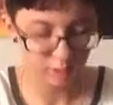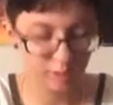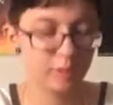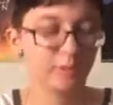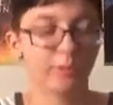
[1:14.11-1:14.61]

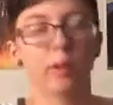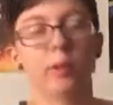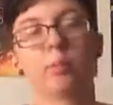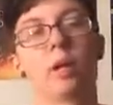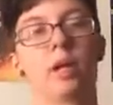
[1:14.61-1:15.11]
A
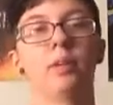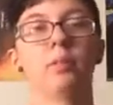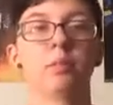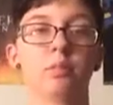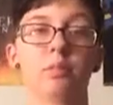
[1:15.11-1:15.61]
friend of mine,
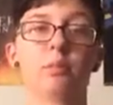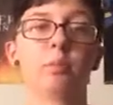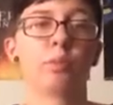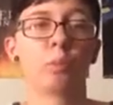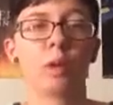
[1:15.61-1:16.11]

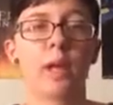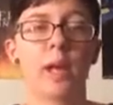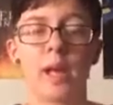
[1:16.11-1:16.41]
before I